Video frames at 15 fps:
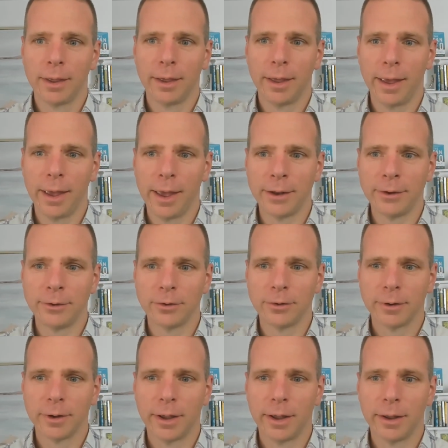and
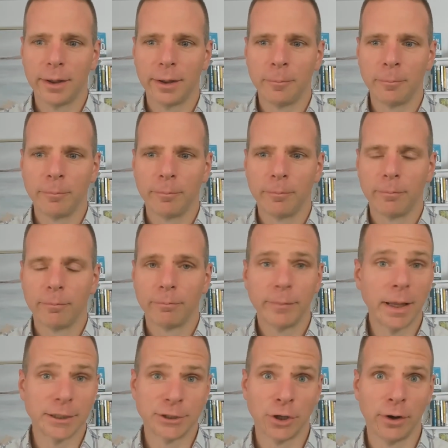
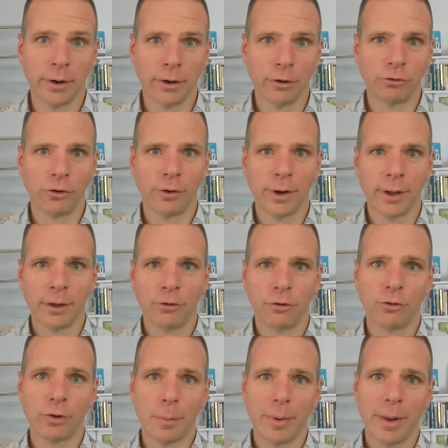started this journey
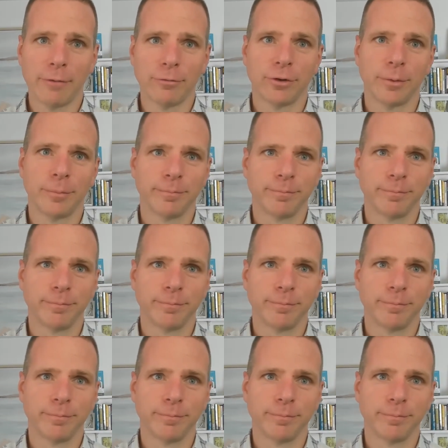to TopLeft.